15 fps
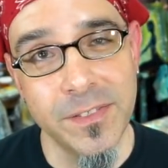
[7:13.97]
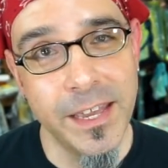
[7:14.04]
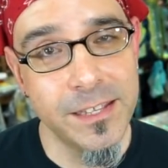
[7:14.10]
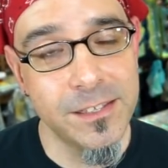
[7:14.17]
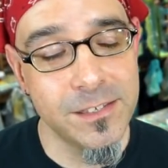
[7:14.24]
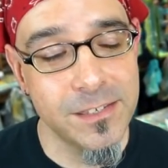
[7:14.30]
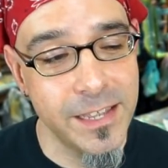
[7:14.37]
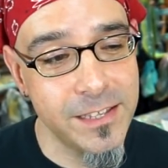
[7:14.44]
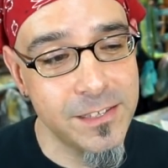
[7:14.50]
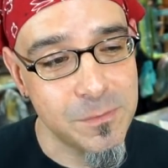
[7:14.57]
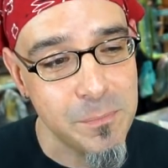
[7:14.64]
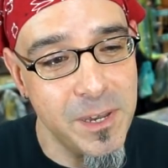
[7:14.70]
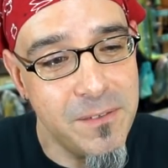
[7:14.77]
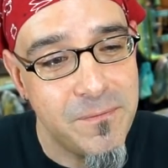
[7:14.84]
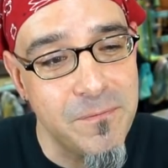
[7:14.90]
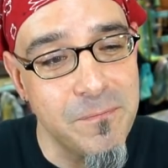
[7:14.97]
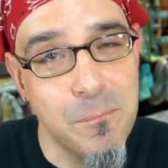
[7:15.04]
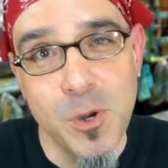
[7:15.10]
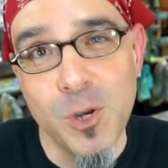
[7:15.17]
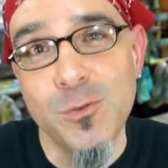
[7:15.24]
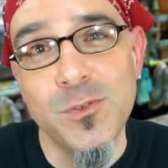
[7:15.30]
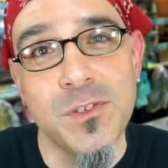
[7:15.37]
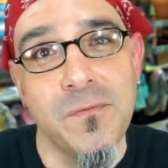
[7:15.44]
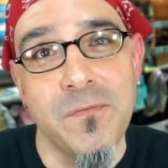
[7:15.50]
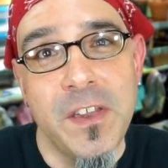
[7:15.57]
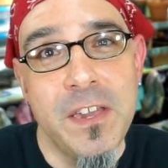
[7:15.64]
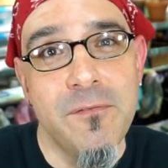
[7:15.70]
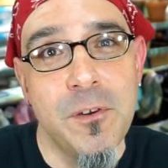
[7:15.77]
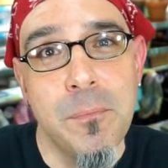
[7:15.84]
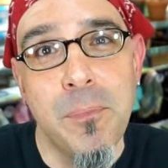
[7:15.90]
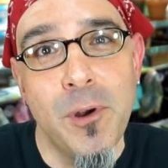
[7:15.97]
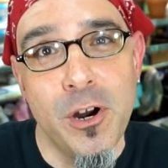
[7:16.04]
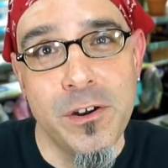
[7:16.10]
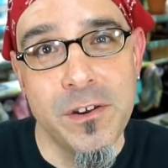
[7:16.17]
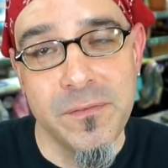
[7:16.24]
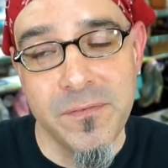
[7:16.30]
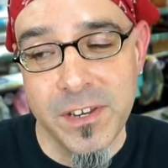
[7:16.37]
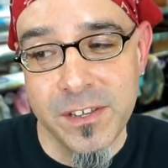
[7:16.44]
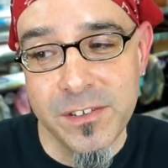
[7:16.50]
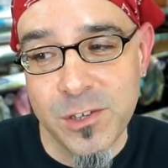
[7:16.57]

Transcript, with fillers: That's my most favorite part of it,